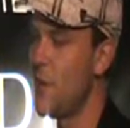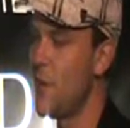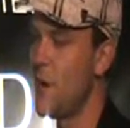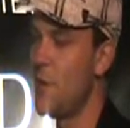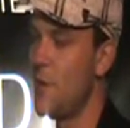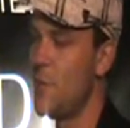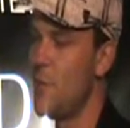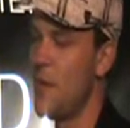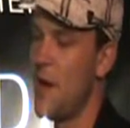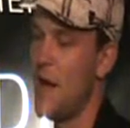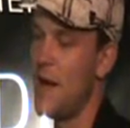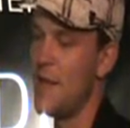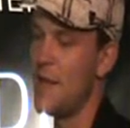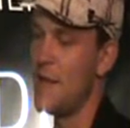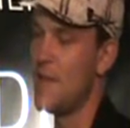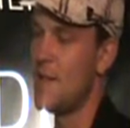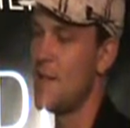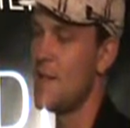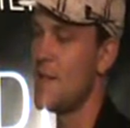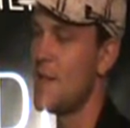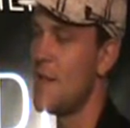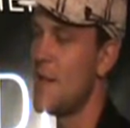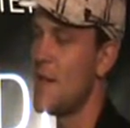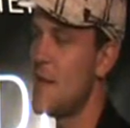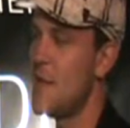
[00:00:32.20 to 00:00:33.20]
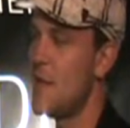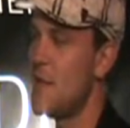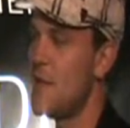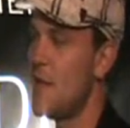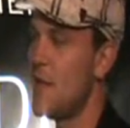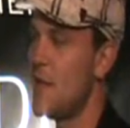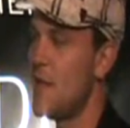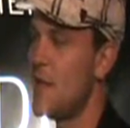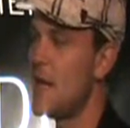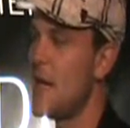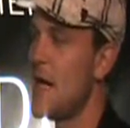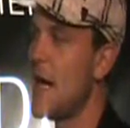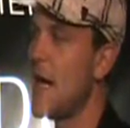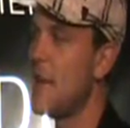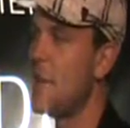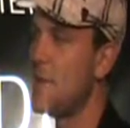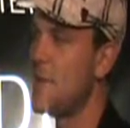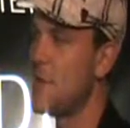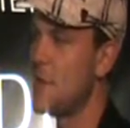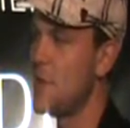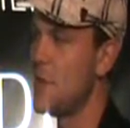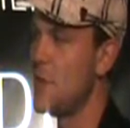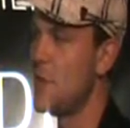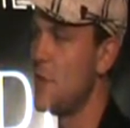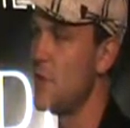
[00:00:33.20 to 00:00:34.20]
part of the process is that you can
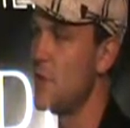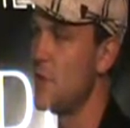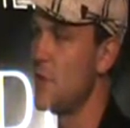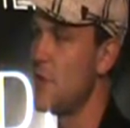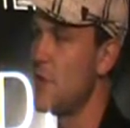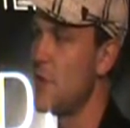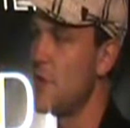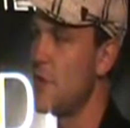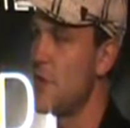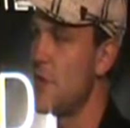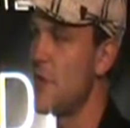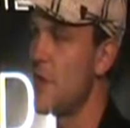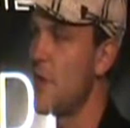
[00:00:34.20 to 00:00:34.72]
adopt solutions,